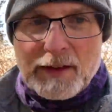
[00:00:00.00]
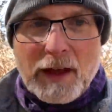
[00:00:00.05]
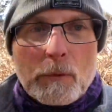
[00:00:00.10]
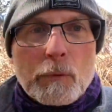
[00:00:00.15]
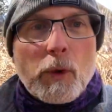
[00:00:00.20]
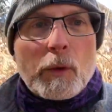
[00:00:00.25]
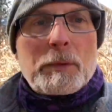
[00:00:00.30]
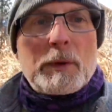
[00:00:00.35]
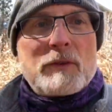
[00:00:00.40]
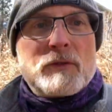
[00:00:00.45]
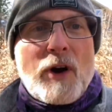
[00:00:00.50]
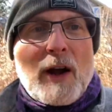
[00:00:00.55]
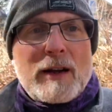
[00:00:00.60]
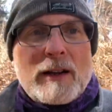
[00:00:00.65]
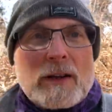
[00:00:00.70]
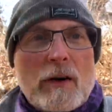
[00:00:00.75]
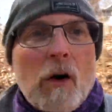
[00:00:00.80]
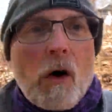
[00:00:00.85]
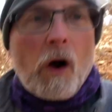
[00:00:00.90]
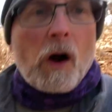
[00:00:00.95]
then we'll be
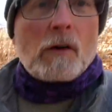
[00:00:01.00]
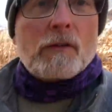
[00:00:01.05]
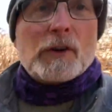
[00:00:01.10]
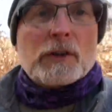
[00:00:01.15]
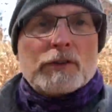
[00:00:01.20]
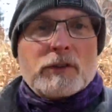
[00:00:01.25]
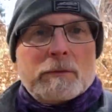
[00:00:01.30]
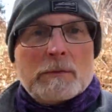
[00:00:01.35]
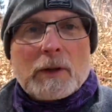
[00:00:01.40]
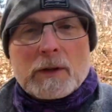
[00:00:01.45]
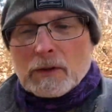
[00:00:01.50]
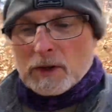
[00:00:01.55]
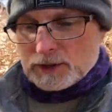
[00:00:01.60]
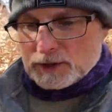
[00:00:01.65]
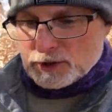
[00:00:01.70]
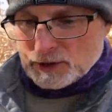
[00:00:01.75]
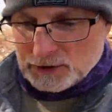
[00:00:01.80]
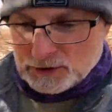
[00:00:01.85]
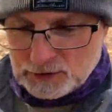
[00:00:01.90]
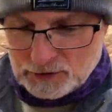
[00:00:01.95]
ready to harvest some
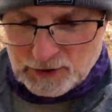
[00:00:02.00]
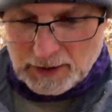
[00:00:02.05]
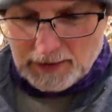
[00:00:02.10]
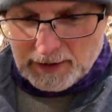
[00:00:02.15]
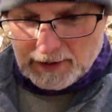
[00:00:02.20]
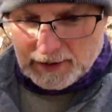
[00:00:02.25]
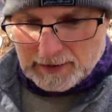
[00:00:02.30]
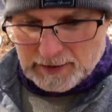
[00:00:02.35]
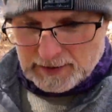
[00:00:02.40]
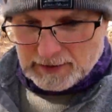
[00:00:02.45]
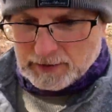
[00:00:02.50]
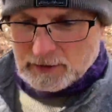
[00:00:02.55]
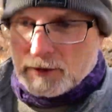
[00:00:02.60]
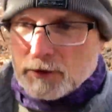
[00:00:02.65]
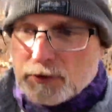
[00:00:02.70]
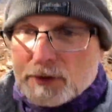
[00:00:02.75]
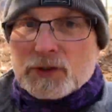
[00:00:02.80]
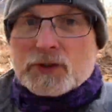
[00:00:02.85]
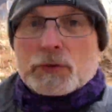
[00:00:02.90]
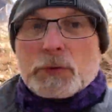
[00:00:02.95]
delicious
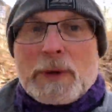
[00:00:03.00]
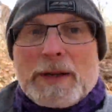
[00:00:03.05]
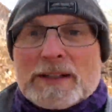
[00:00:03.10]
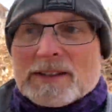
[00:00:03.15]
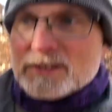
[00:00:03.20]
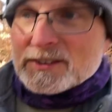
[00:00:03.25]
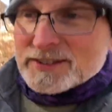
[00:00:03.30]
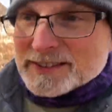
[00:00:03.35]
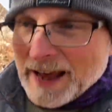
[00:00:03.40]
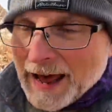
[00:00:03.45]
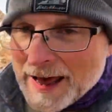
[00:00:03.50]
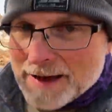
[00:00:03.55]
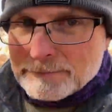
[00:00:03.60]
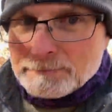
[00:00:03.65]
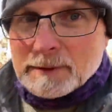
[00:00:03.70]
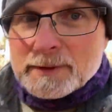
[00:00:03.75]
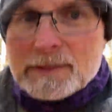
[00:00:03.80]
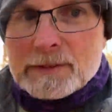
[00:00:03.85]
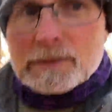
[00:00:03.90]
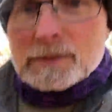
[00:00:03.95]
sweet
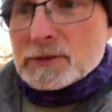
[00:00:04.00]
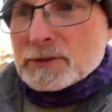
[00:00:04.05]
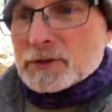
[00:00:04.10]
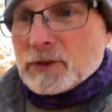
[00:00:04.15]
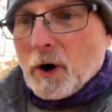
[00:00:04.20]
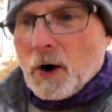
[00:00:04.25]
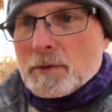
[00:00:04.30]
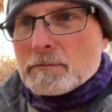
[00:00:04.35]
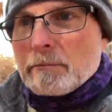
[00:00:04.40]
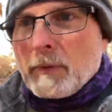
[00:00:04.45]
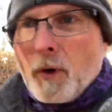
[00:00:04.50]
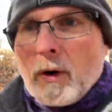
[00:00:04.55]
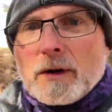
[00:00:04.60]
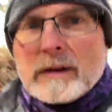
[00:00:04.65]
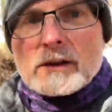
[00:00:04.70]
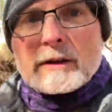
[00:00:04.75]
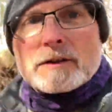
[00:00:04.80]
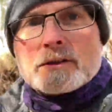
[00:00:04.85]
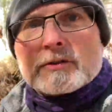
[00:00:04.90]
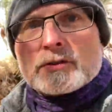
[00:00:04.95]
sap and start
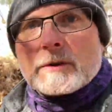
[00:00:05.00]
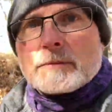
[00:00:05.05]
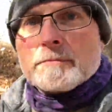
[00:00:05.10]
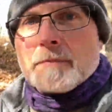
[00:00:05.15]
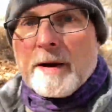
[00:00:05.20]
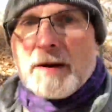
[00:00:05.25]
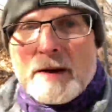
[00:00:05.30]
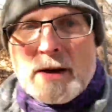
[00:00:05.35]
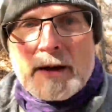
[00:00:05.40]
boiling some